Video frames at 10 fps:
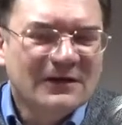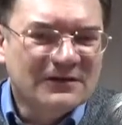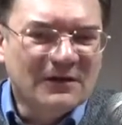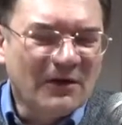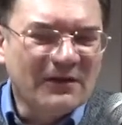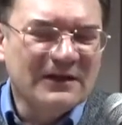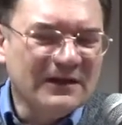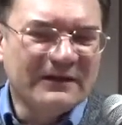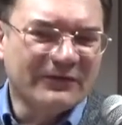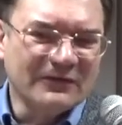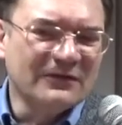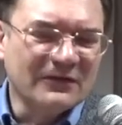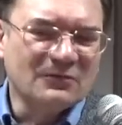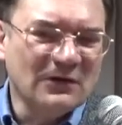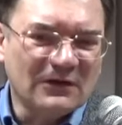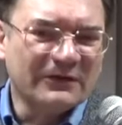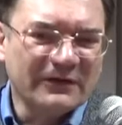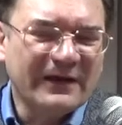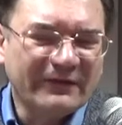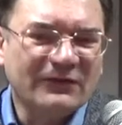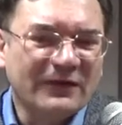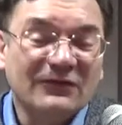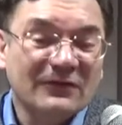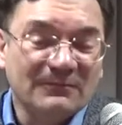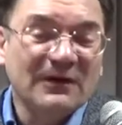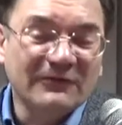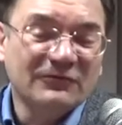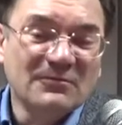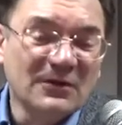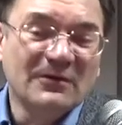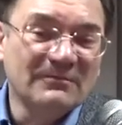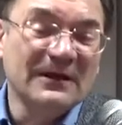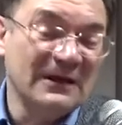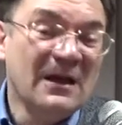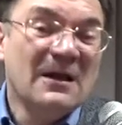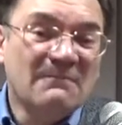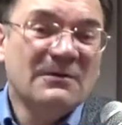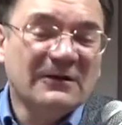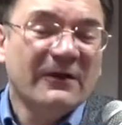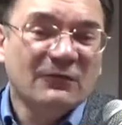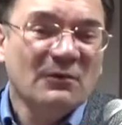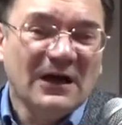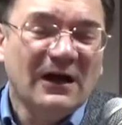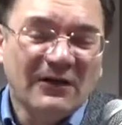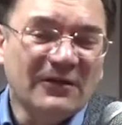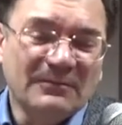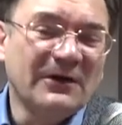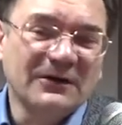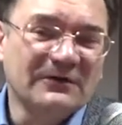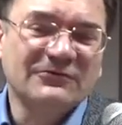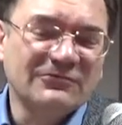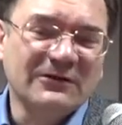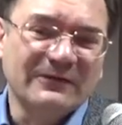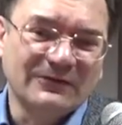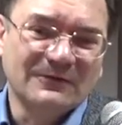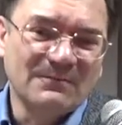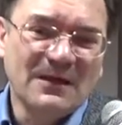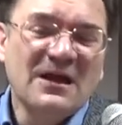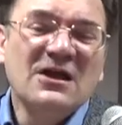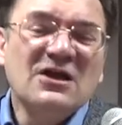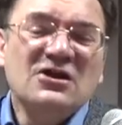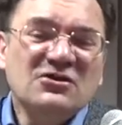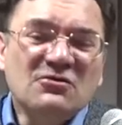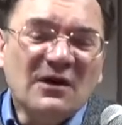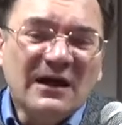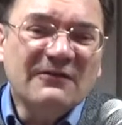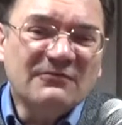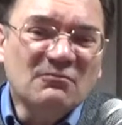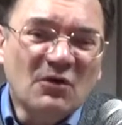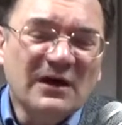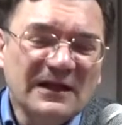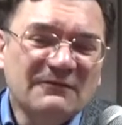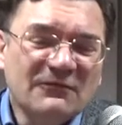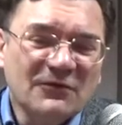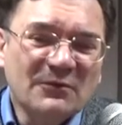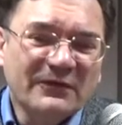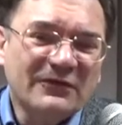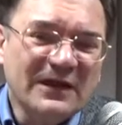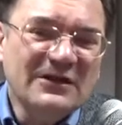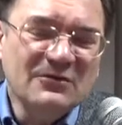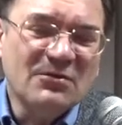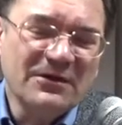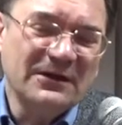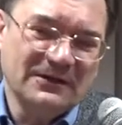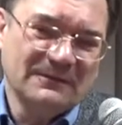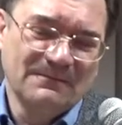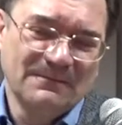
no other ears in this world in that sense, apart from you and me, because we are the body of Christ. You have more influence than you think.